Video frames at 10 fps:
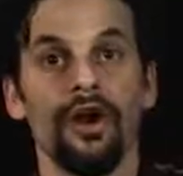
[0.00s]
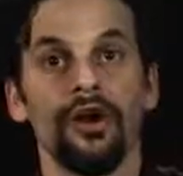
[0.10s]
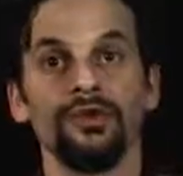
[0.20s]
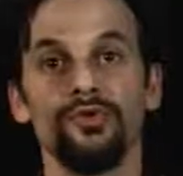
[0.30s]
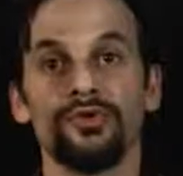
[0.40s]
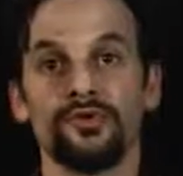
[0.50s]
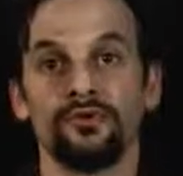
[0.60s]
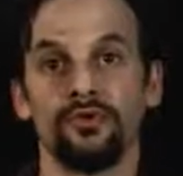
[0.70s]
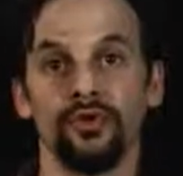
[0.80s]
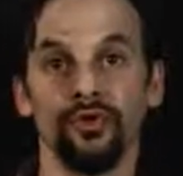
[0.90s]
are used
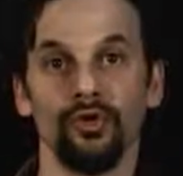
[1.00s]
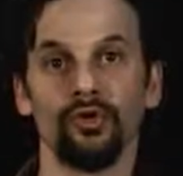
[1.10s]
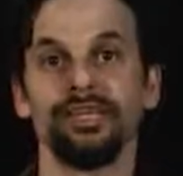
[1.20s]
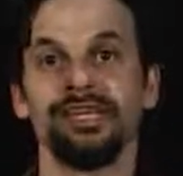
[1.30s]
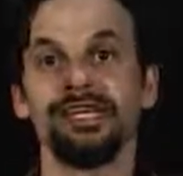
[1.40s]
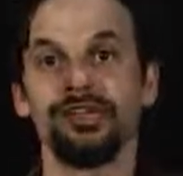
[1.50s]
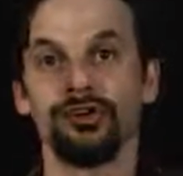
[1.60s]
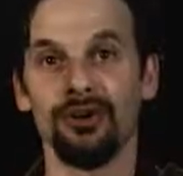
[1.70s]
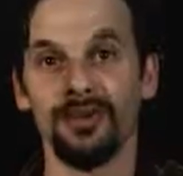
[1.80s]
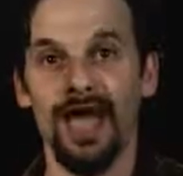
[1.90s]
as fuel to heat and
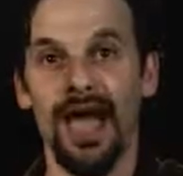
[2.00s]
cook in the